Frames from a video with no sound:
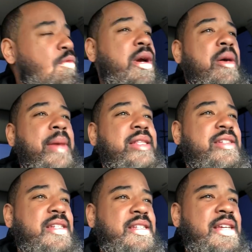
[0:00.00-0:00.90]
we're gonna make
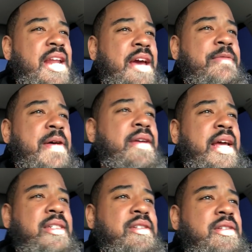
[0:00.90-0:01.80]
the CCNA a
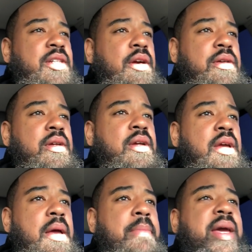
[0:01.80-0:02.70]
foundational cert.
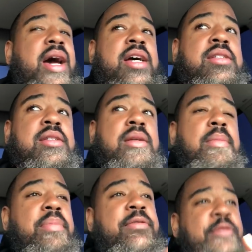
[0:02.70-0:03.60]
Because
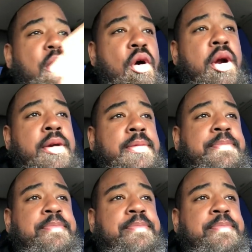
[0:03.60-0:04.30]
before,